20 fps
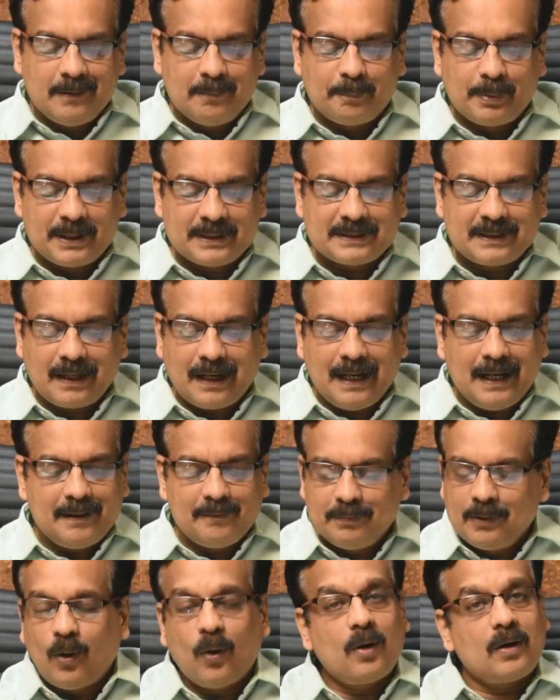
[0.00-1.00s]

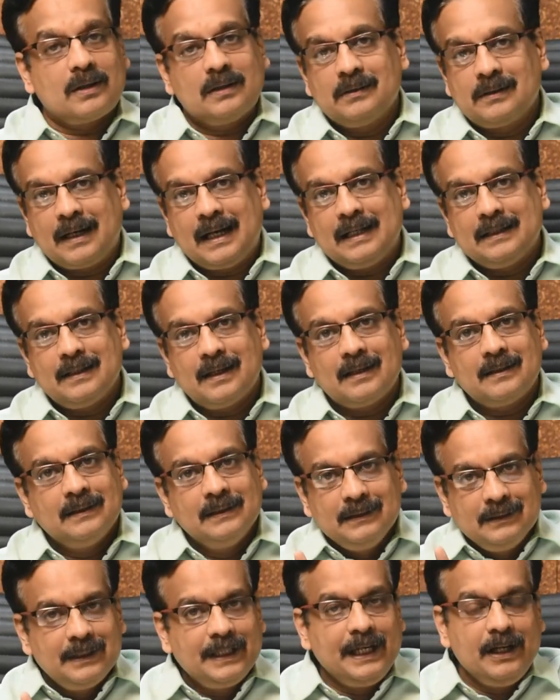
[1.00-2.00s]
prescribed or rather
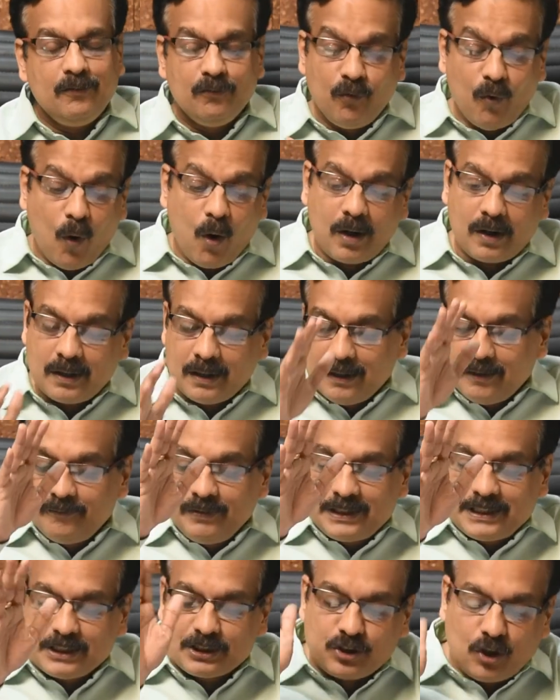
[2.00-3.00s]
invoked,
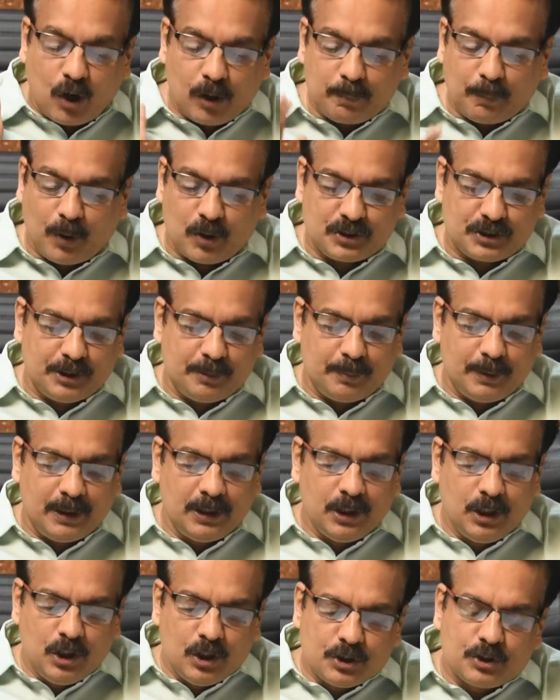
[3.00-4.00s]
which is not possible.
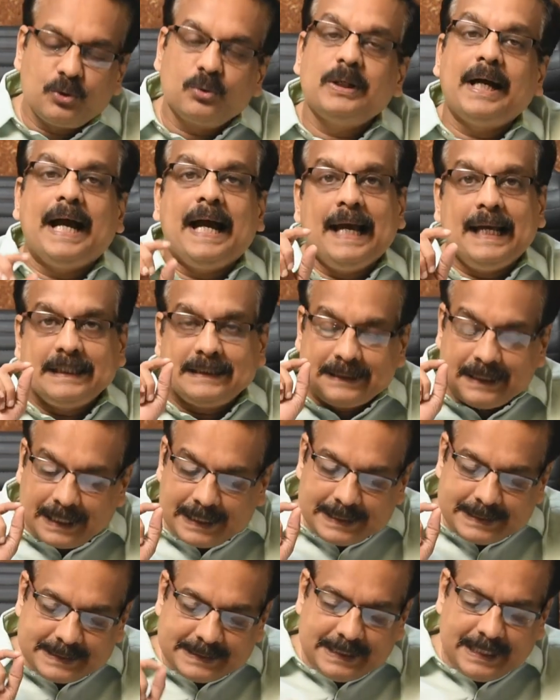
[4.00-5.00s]
So the answer
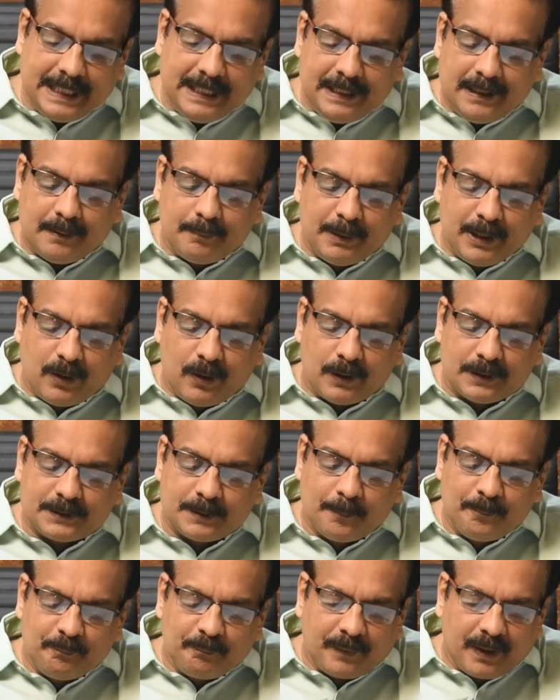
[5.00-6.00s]
is C, because
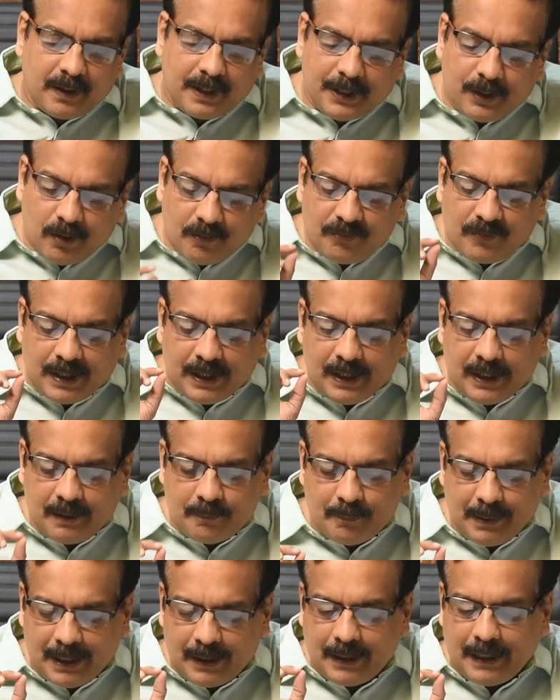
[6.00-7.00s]
writ of
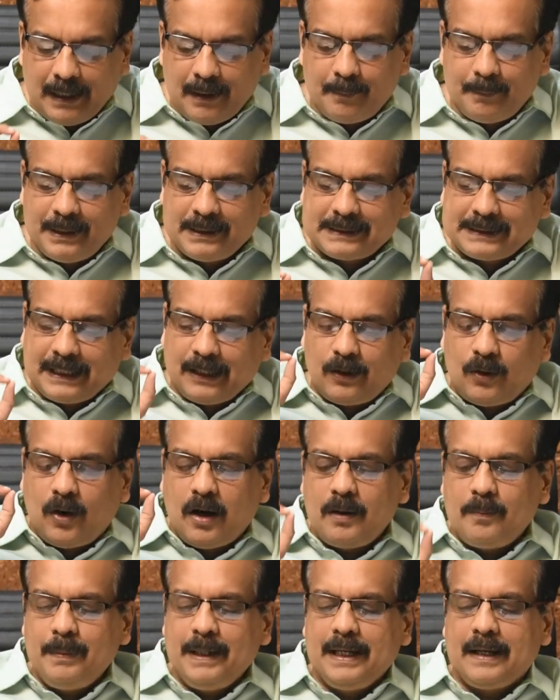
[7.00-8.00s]
mandamus
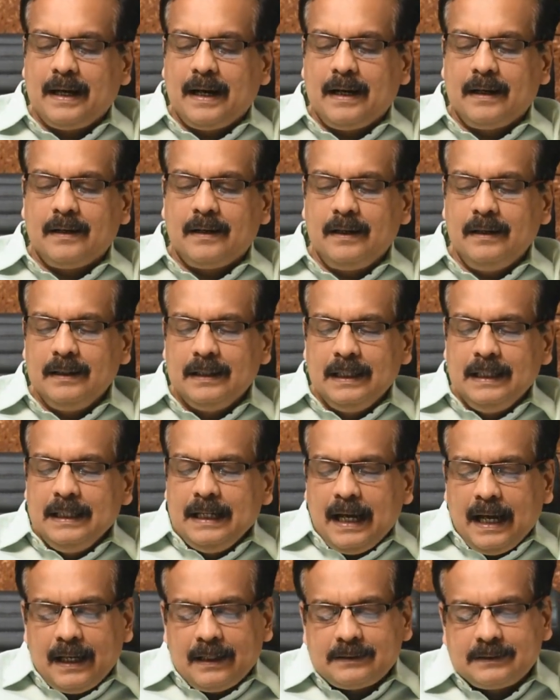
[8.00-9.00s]
cannot be granted,
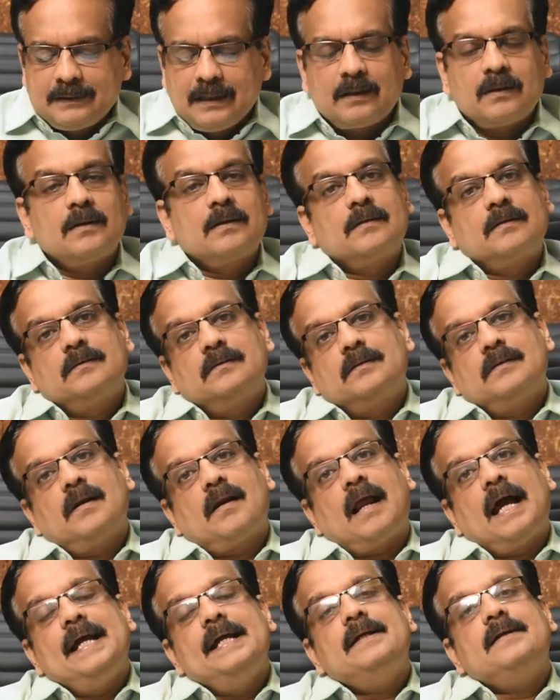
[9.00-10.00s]
as the
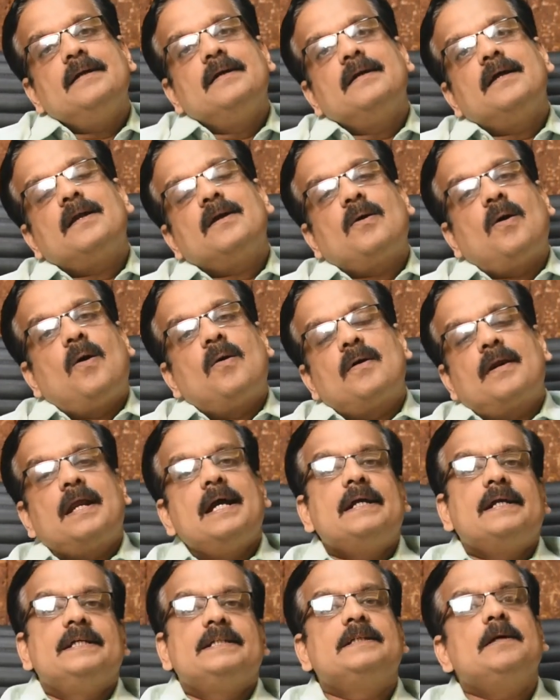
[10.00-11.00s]
right under
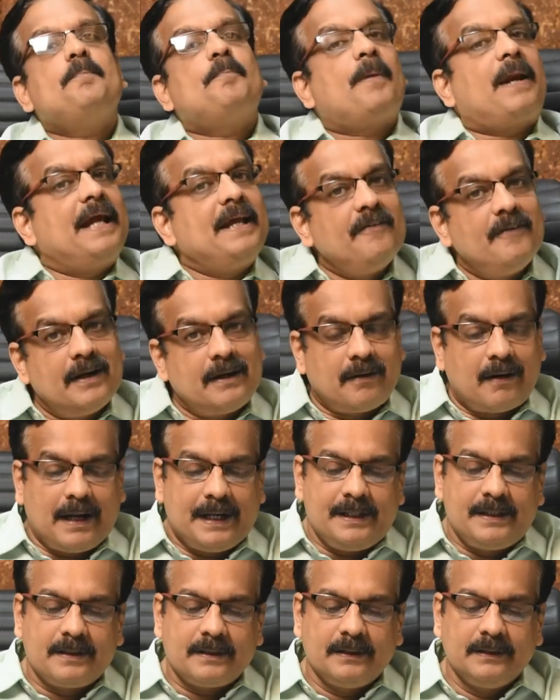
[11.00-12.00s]
contract is a private
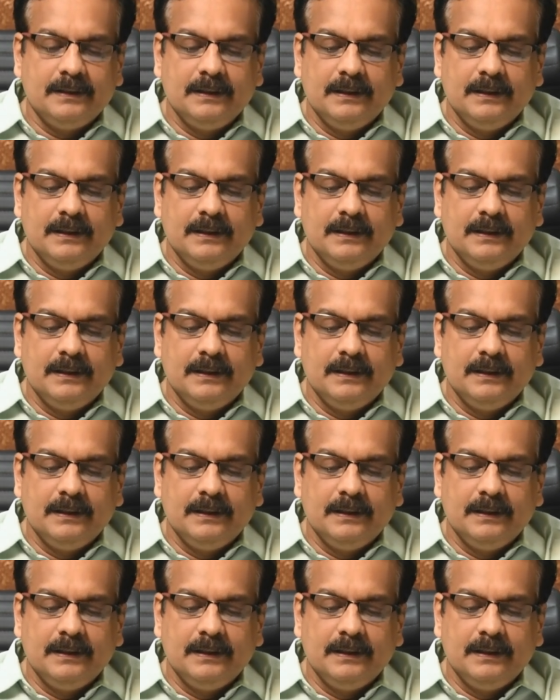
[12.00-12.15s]
right.